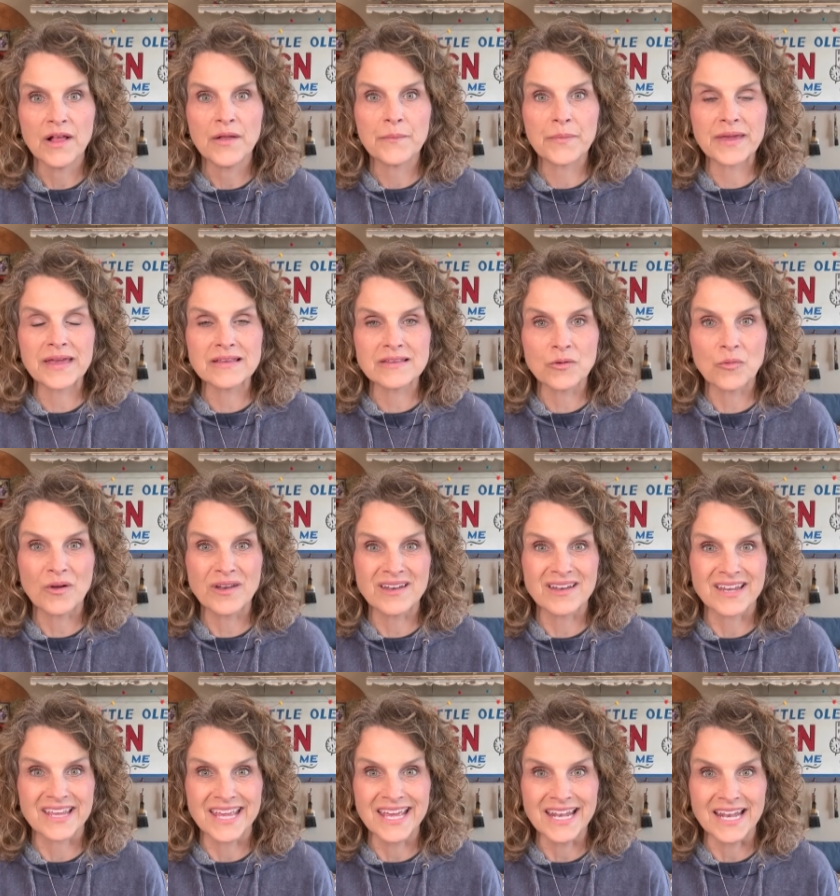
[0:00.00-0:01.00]
Because I
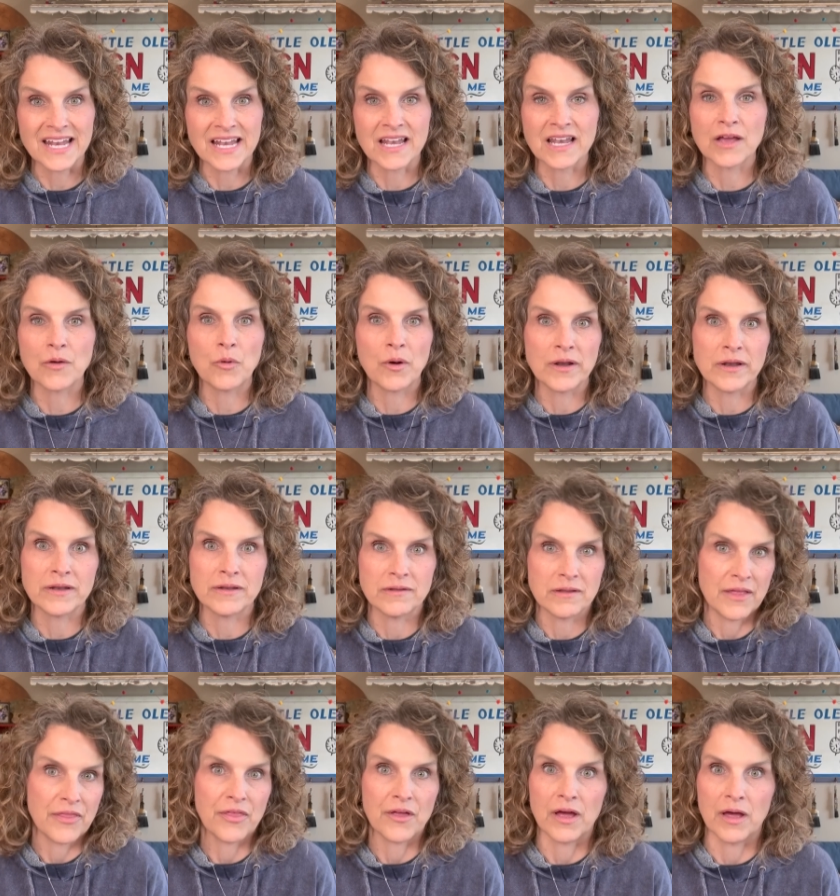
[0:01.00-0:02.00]
wanted to get it, and I
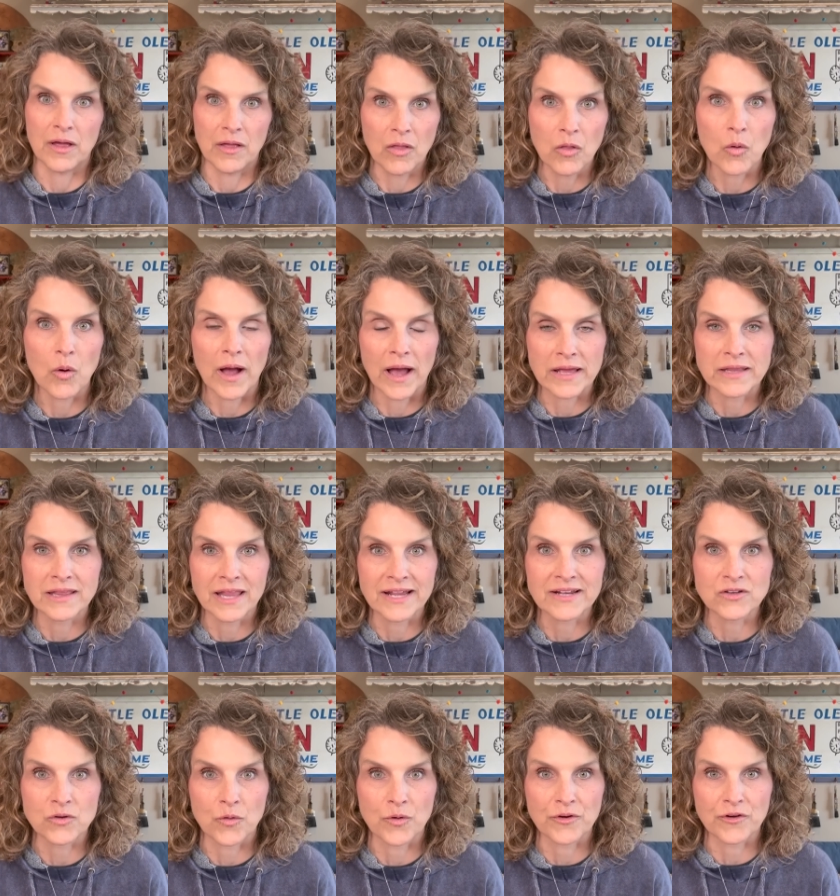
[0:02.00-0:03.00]
thought, oh, I'd
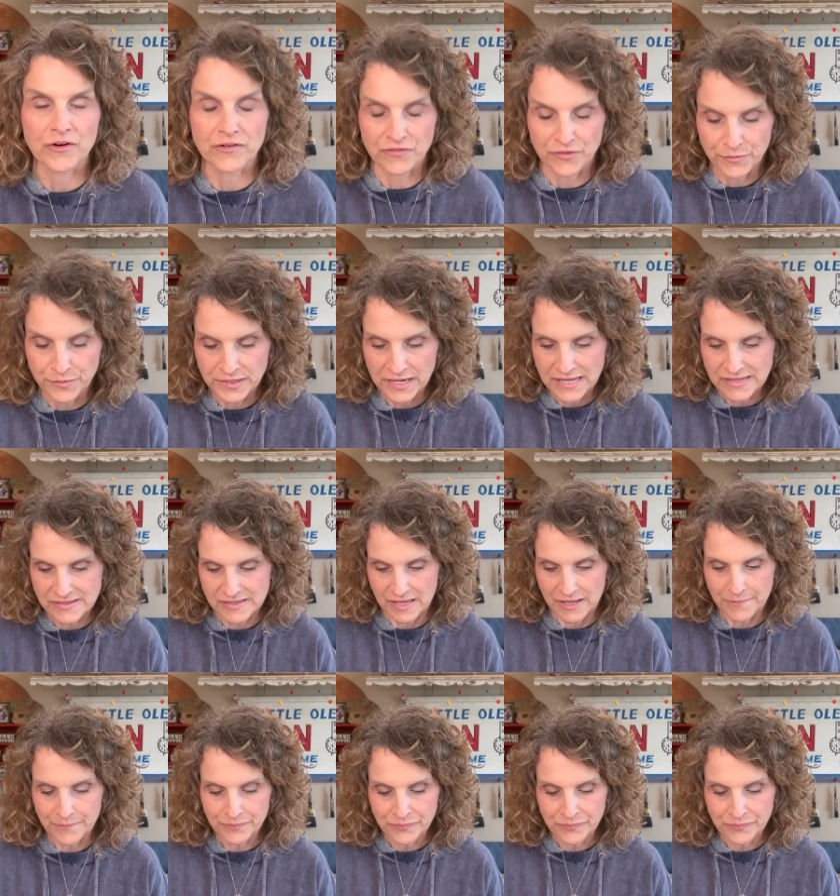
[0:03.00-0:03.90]
like to order it from Stacy.